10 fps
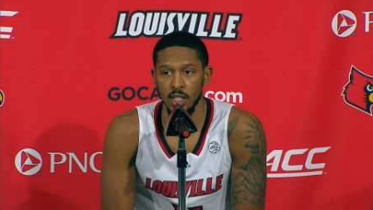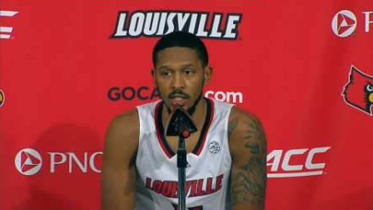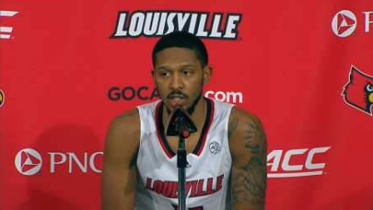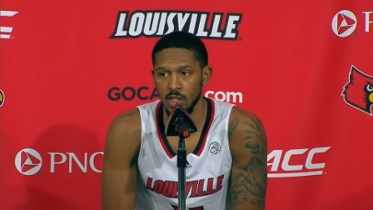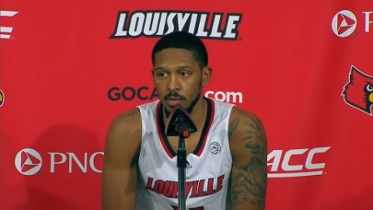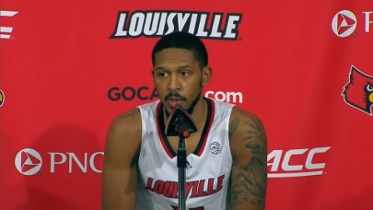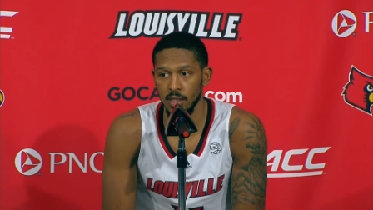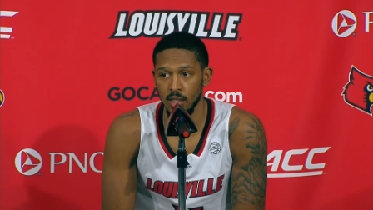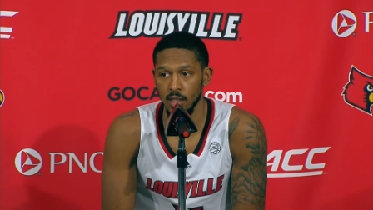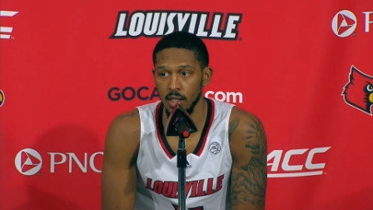Just
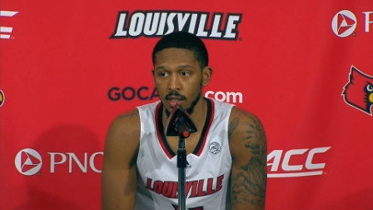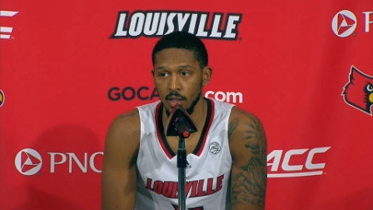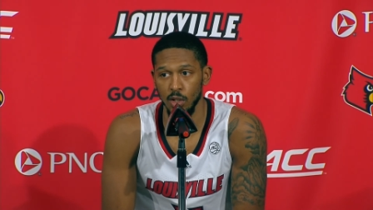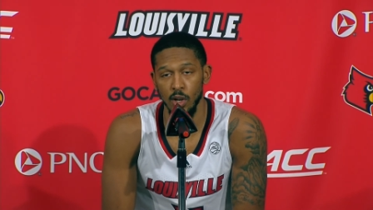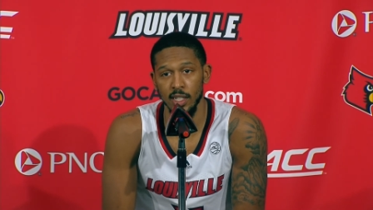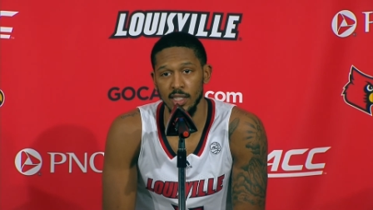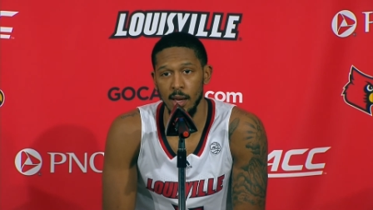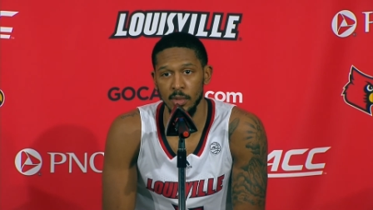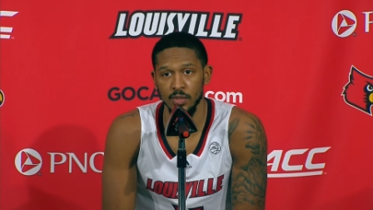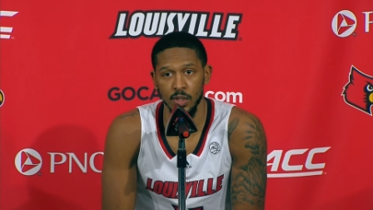expect a crazy
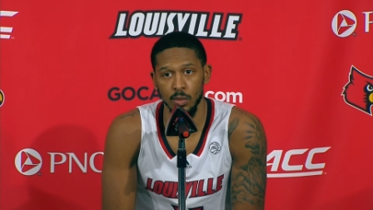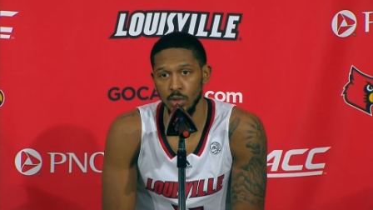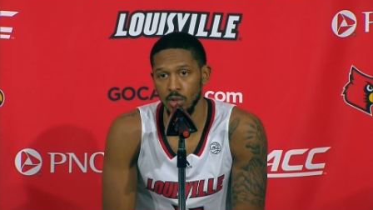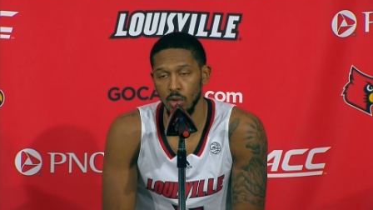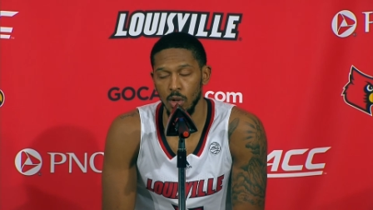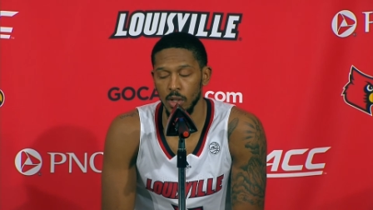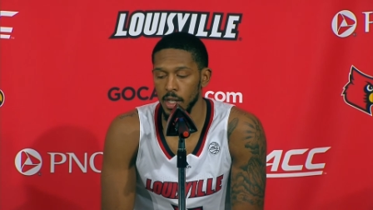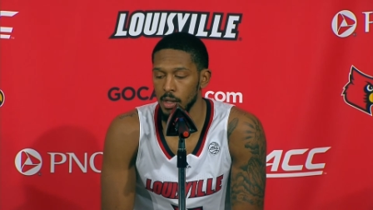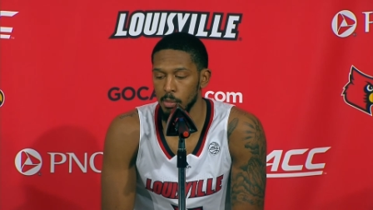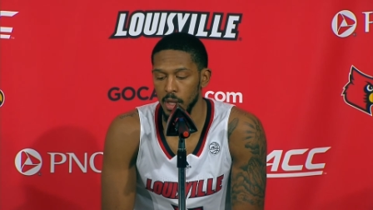atmosphere. We're just gonna go in
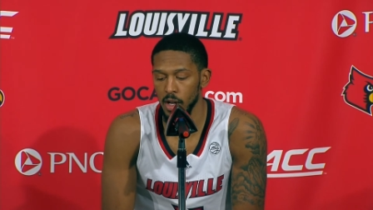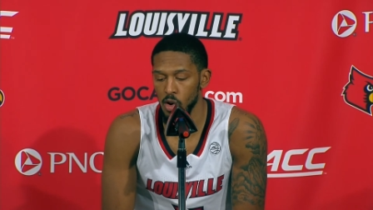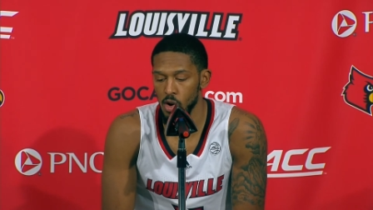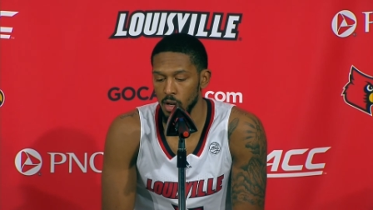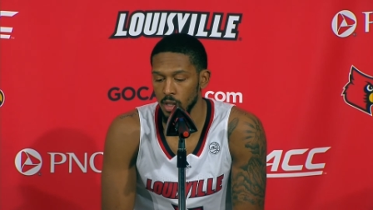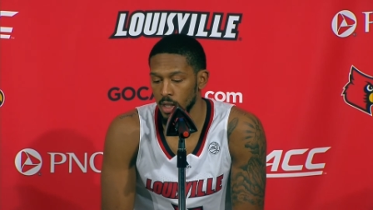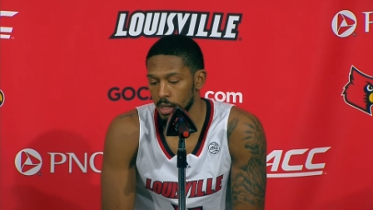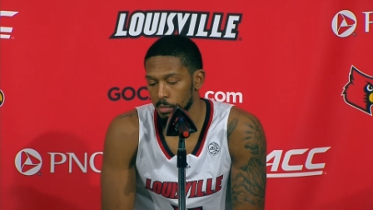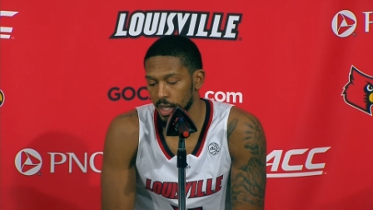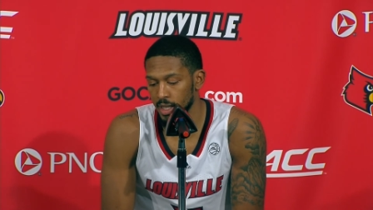there and play hard,
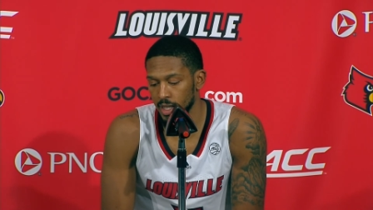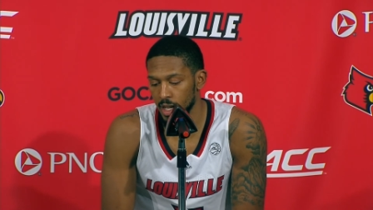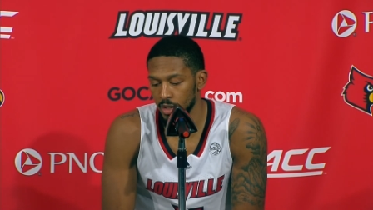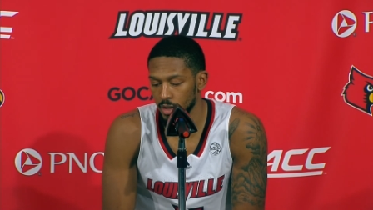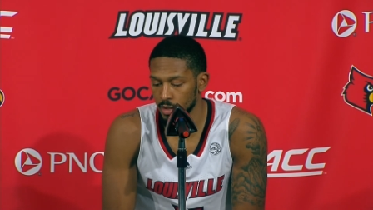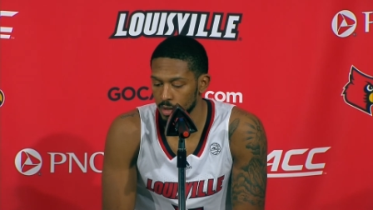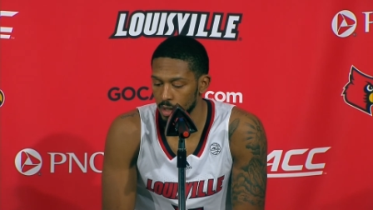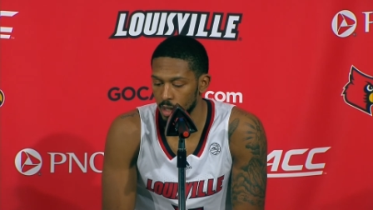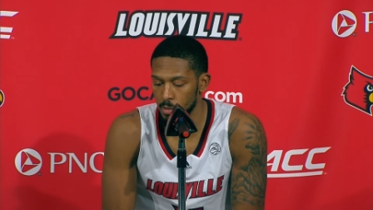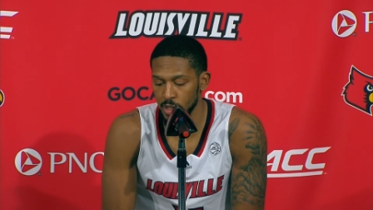play together,
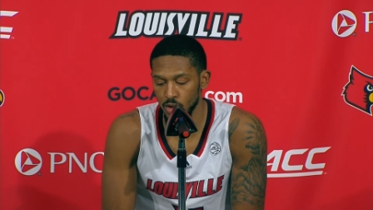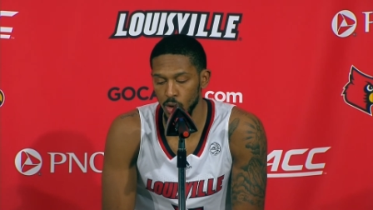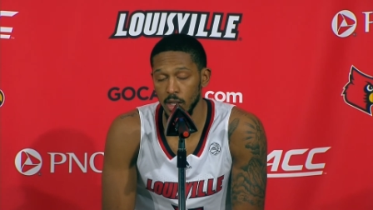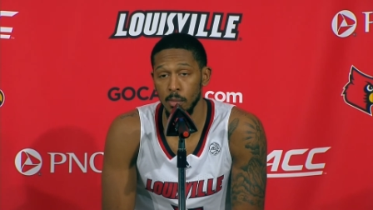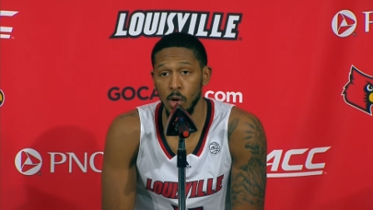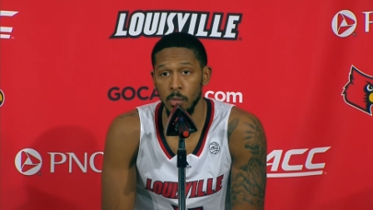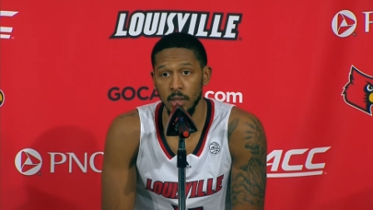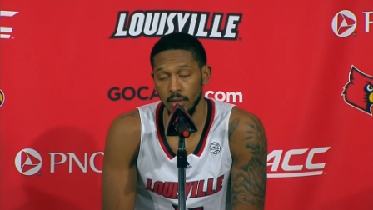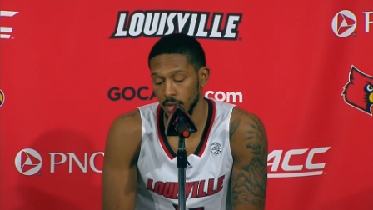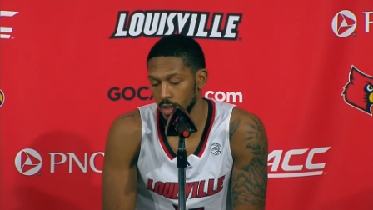enjoy the moment,
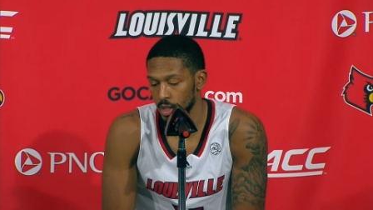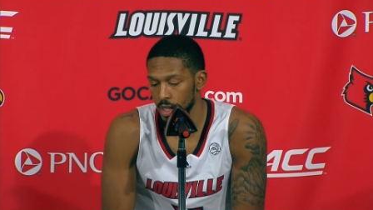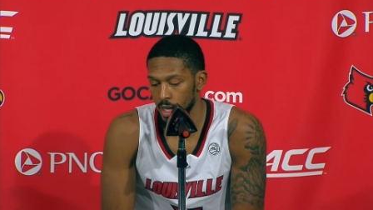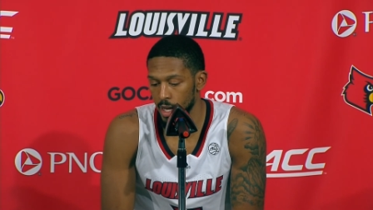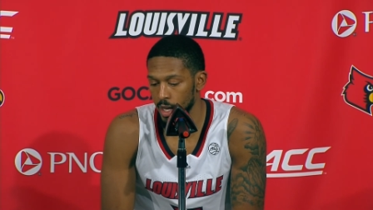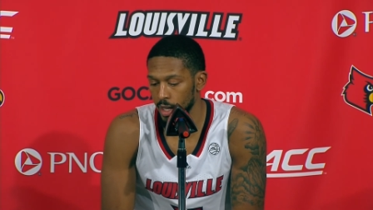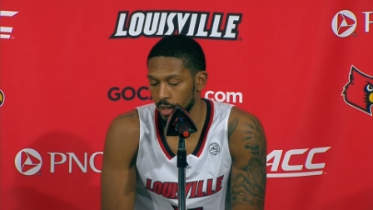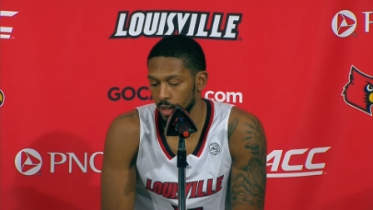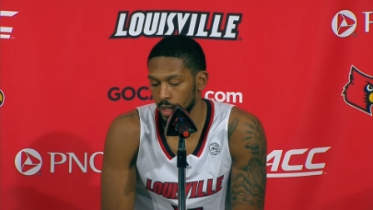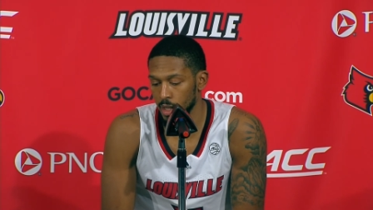
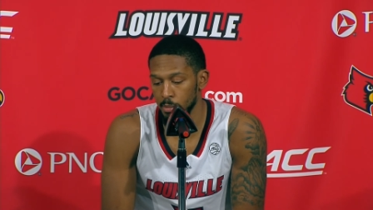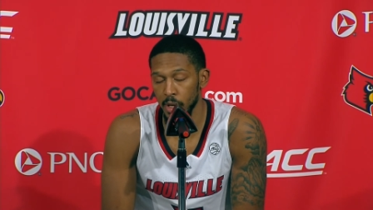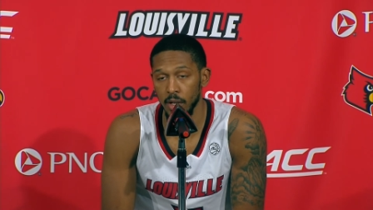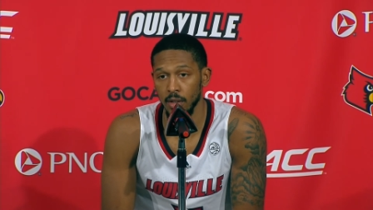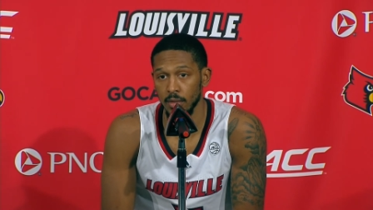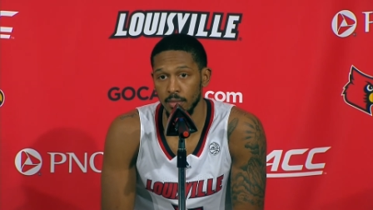and get better.